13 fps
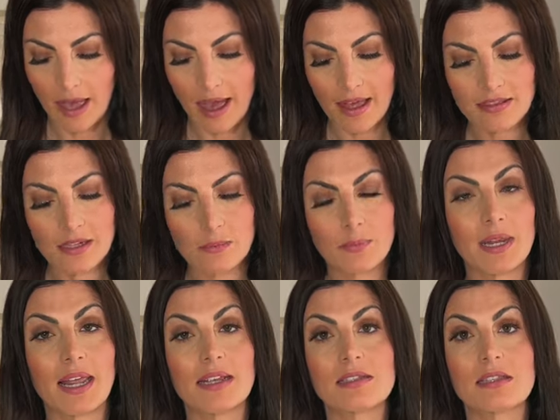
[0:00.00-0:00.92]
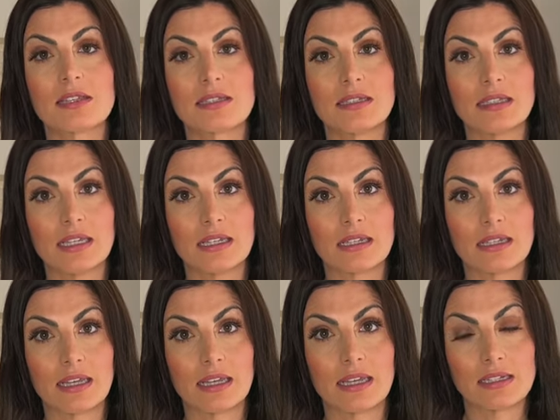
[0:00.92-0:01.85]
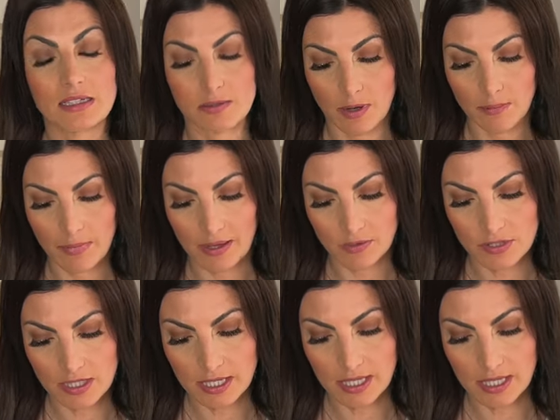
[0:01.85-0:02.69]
and then place this neatly into my mouth to